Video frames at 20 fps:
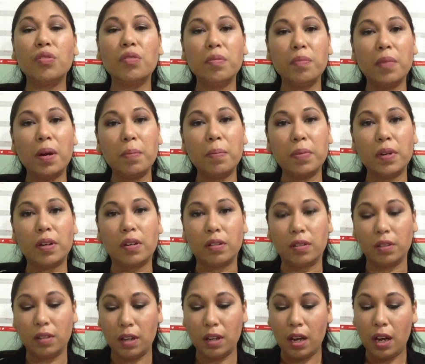remember.
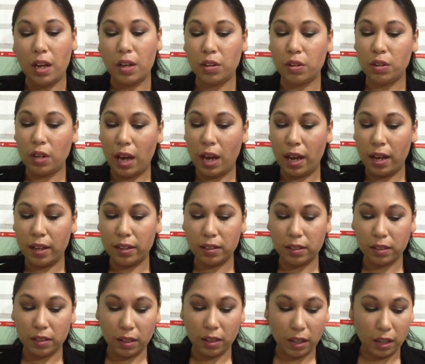
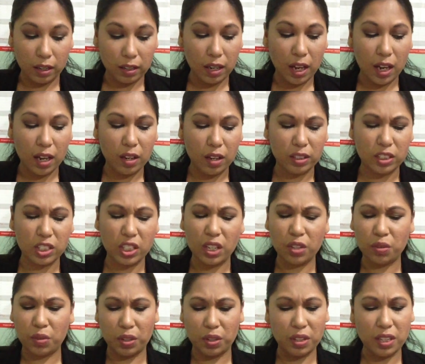And
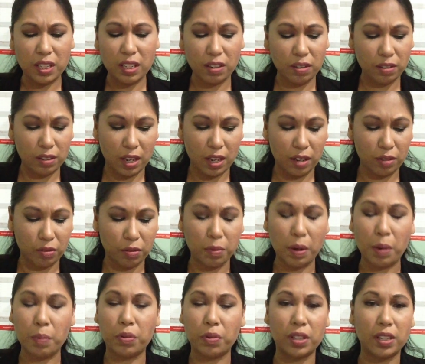
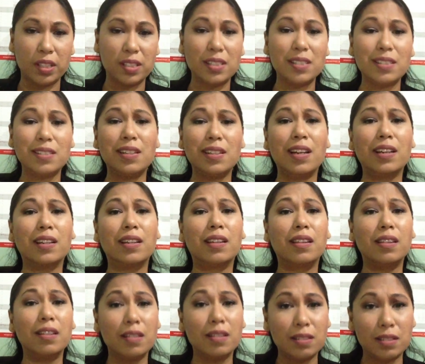remembering, this is like the
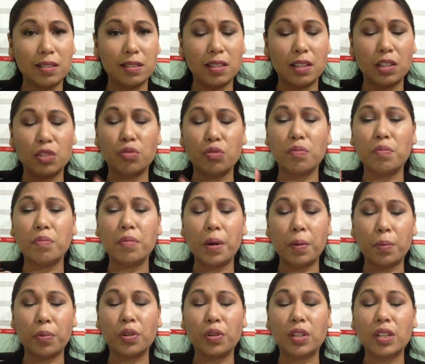3rd stage.
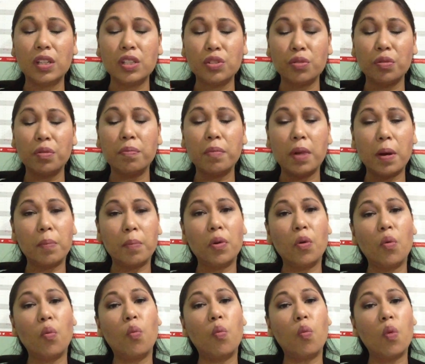Remember, you need to remember
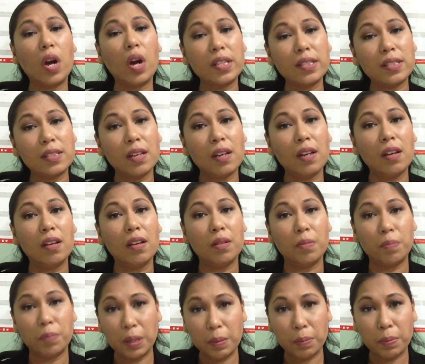what
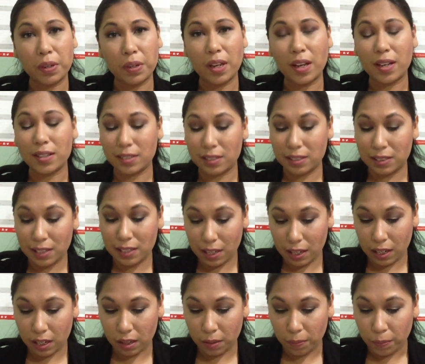people are
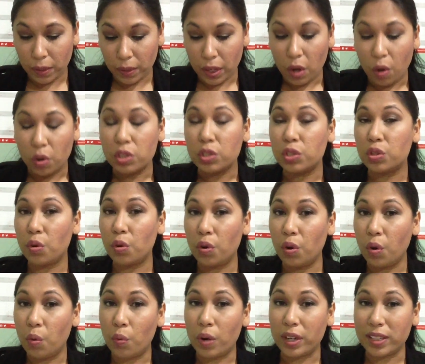saying.
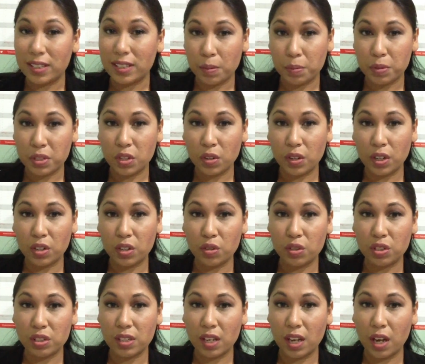So what tips you can
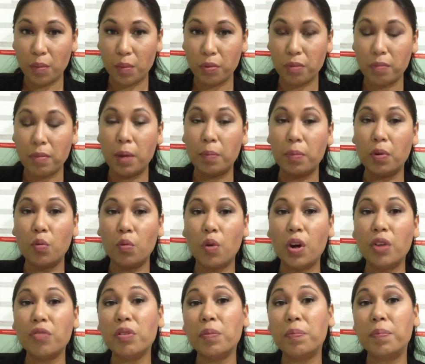use to help remember?
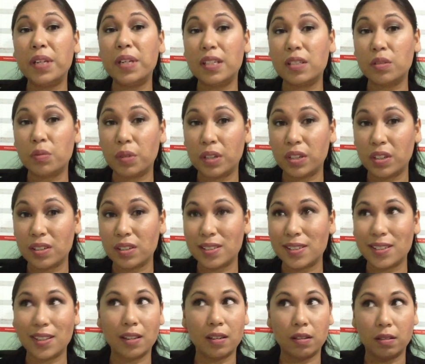1, repeat what they're
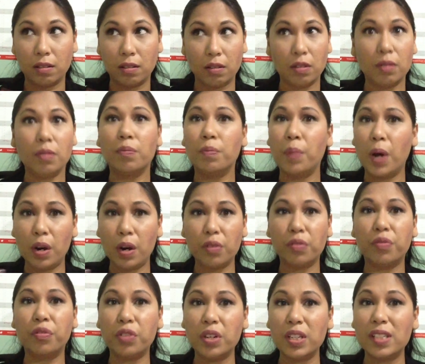saying.
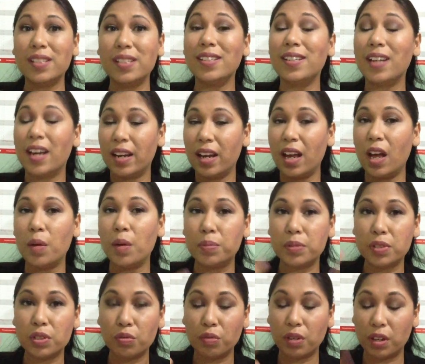Paraphrasing, that helps
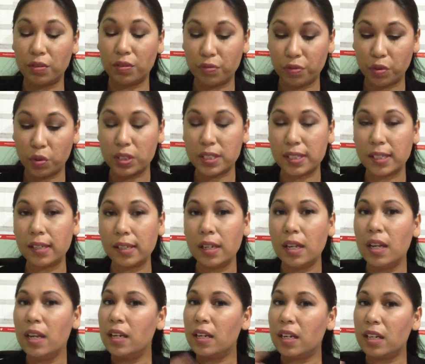to reinforce it.
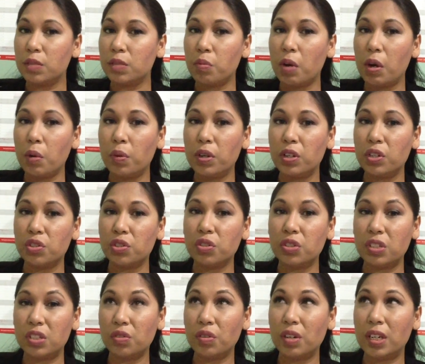That's why when you're
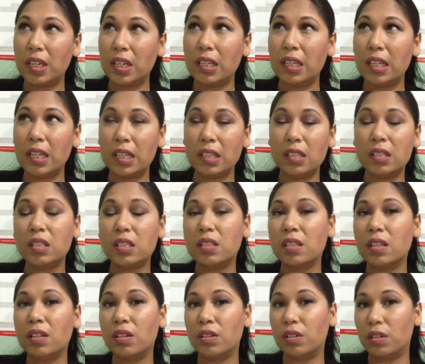training kids
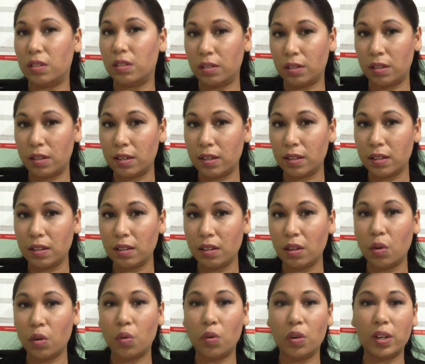to learn,
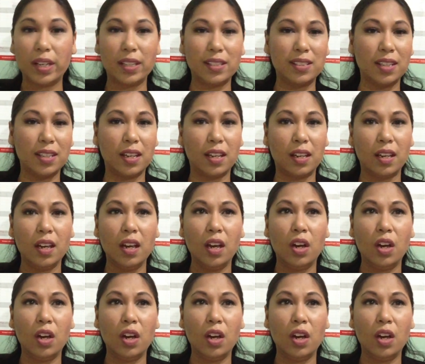or like say